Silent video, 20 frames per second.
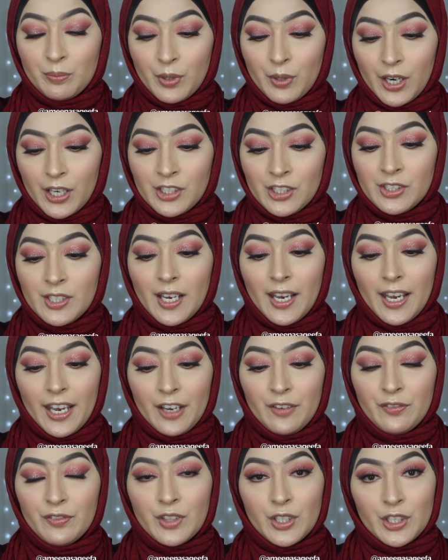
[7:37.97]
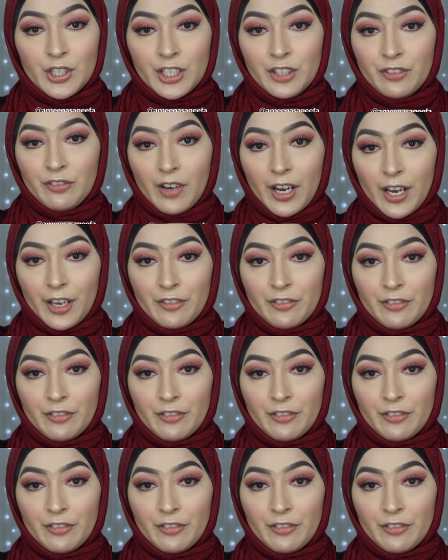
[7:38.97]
brush F35.